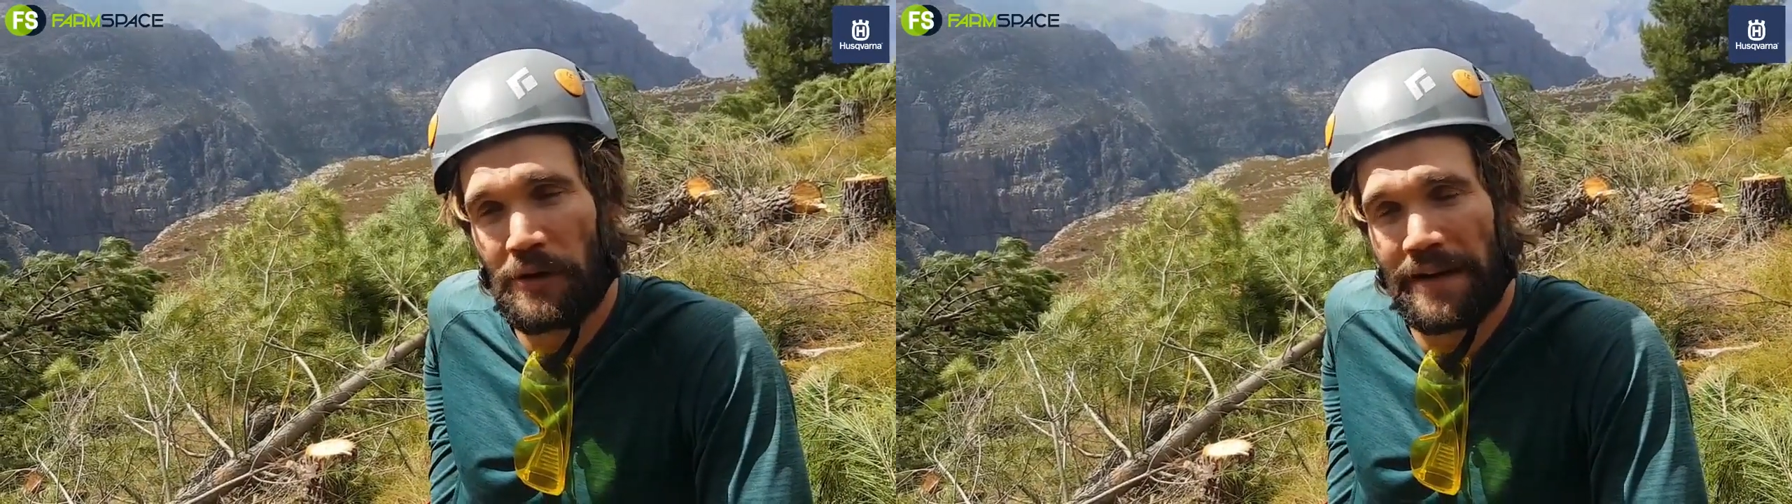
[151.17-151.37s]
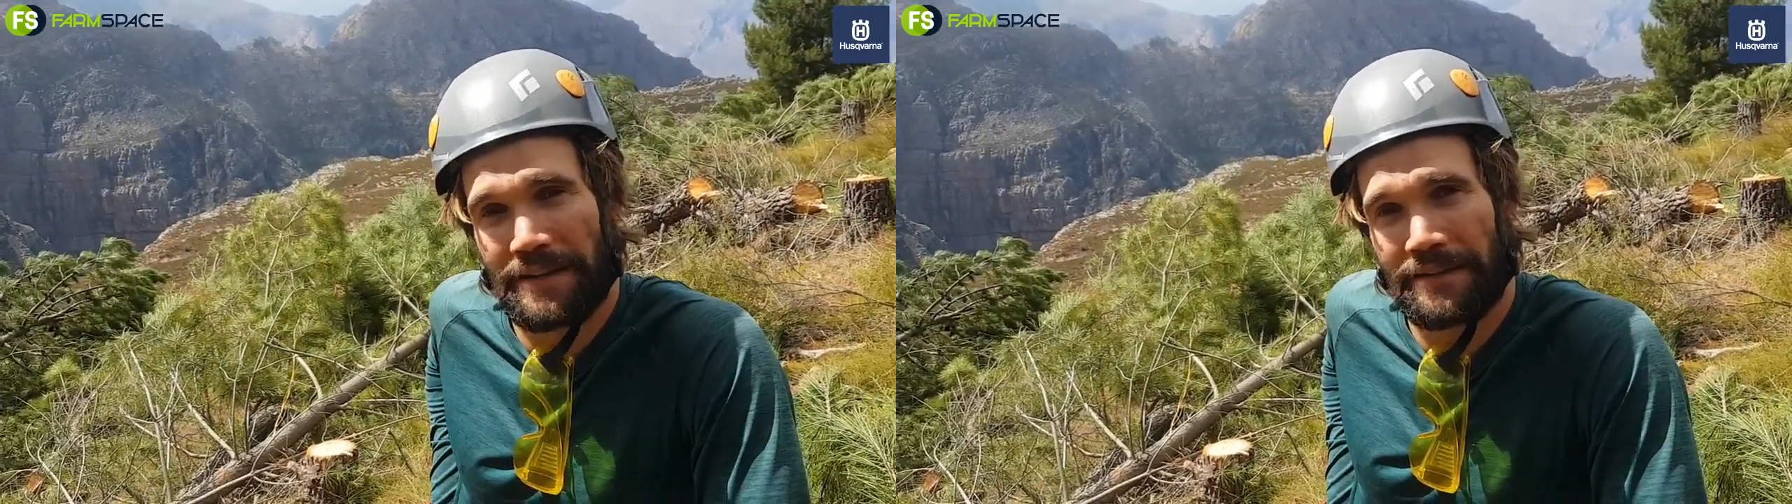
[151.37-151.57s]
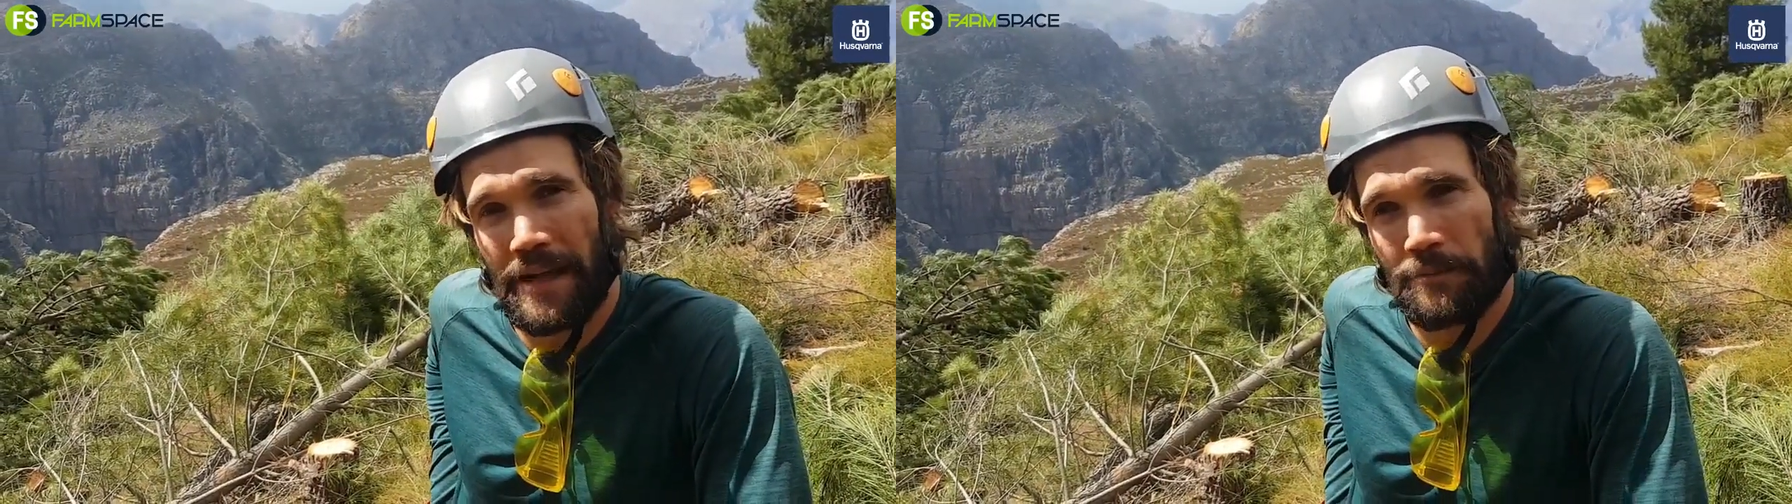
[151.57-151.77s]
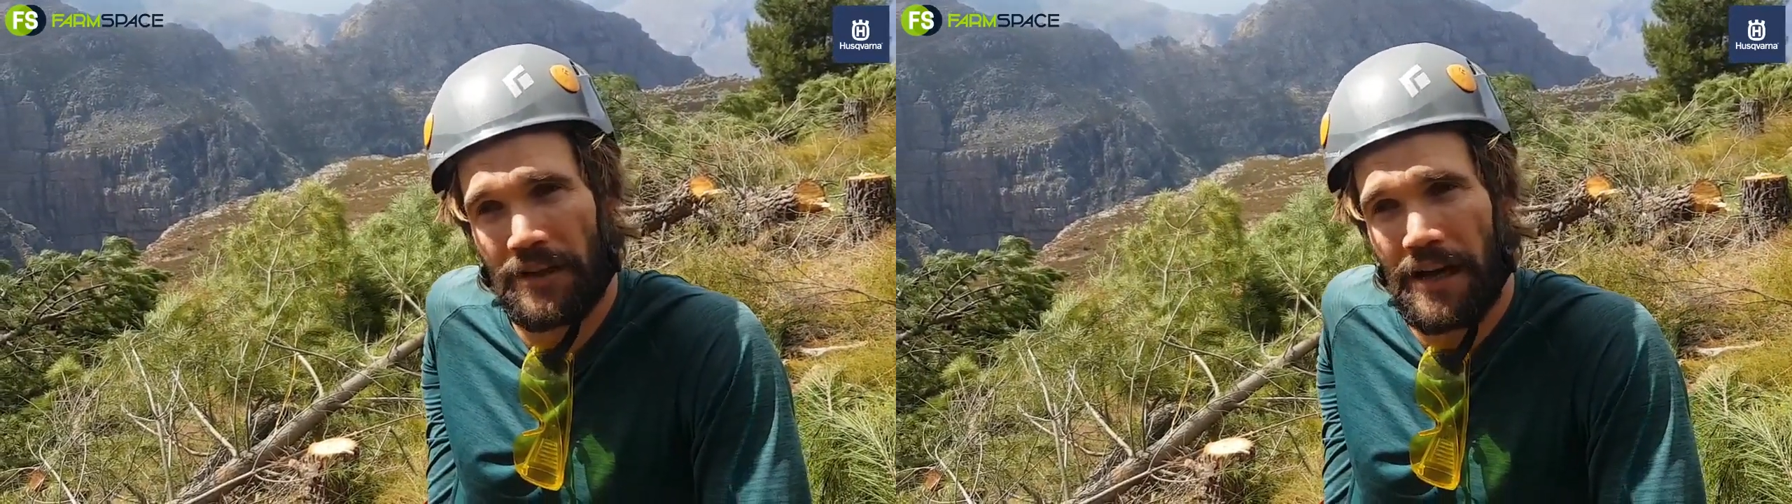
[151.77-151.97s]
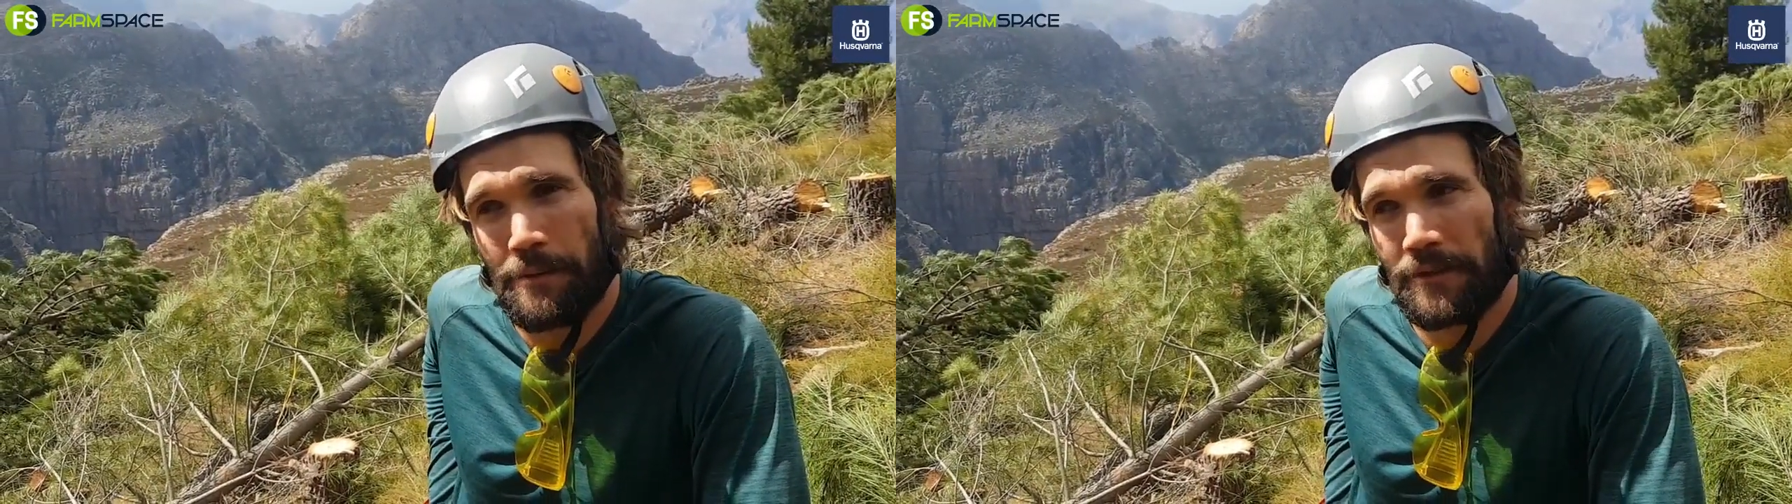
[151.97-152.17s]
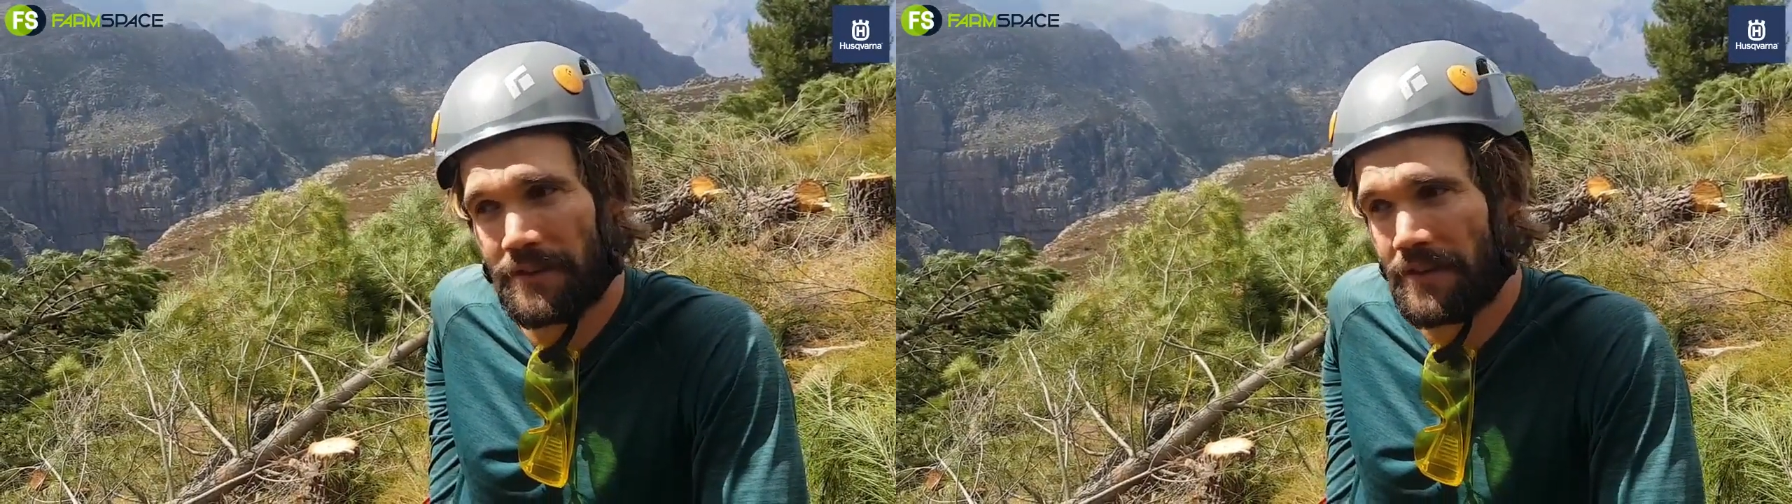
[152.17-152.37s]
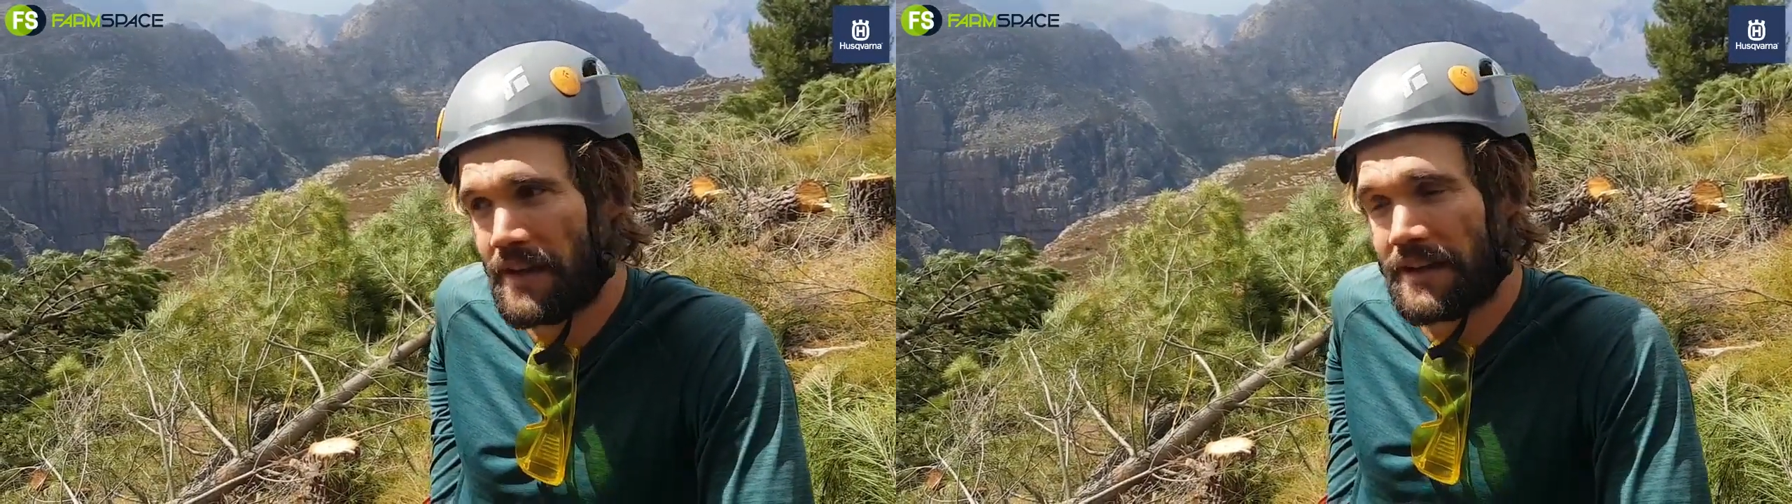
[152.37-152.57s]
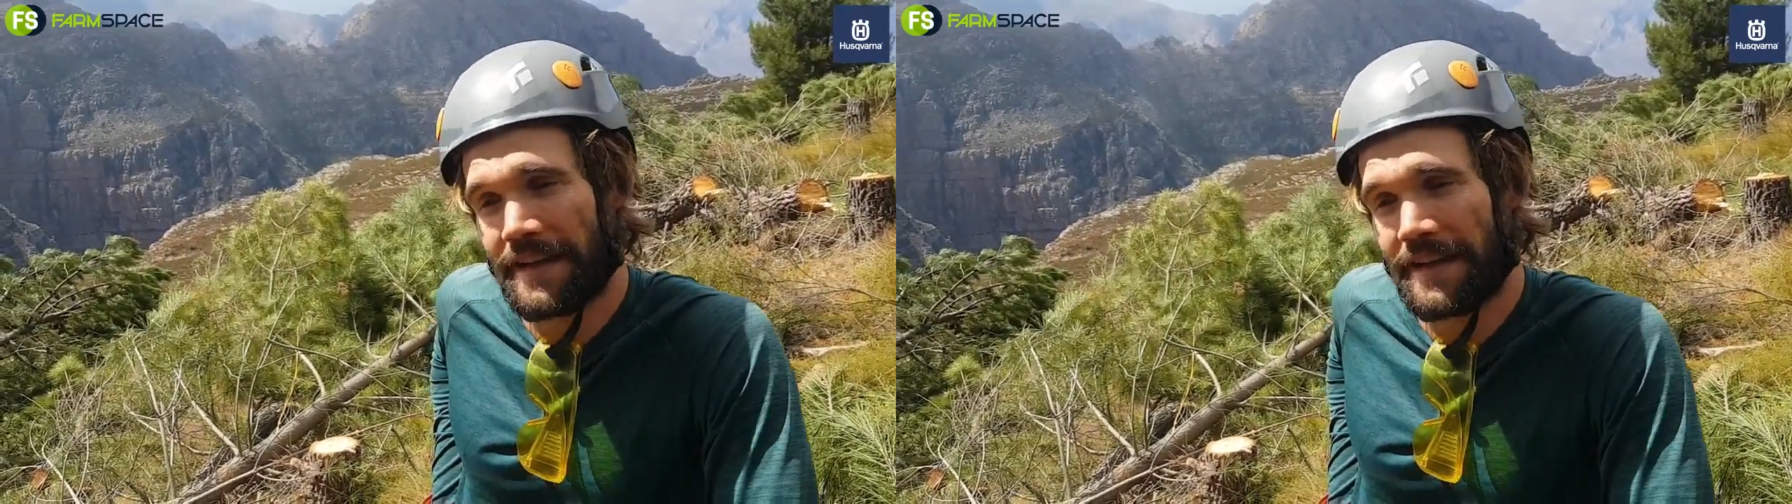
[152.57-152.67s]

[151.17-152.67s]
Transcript: doing at the same time is